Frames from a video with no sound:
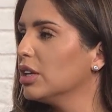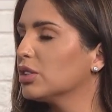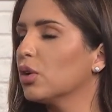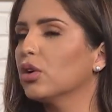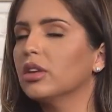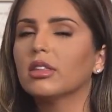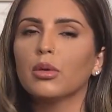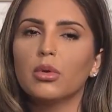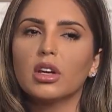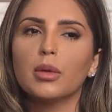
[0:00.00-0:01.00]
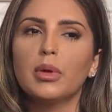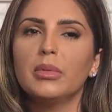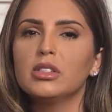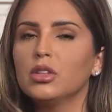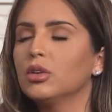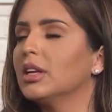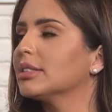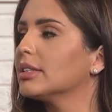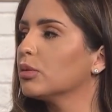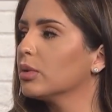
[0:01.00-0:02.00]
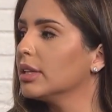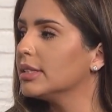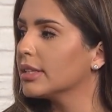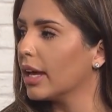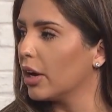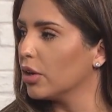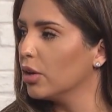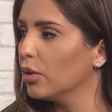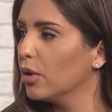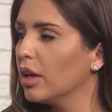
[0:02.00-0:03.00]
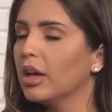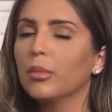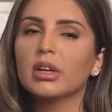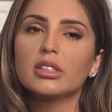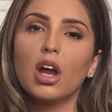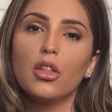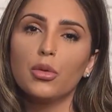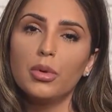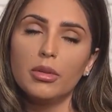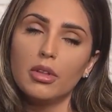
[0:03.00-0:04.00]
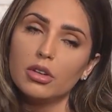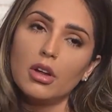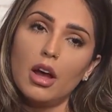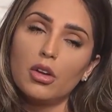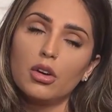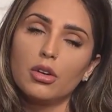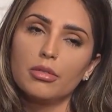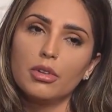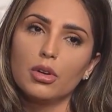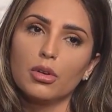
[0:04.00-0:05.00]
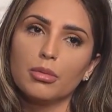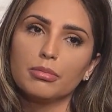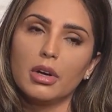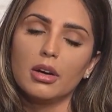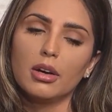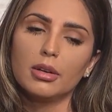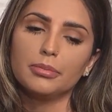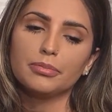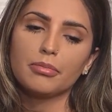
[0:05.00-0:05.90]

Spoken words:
So the word commitment to you doesn't really scare you, because there are other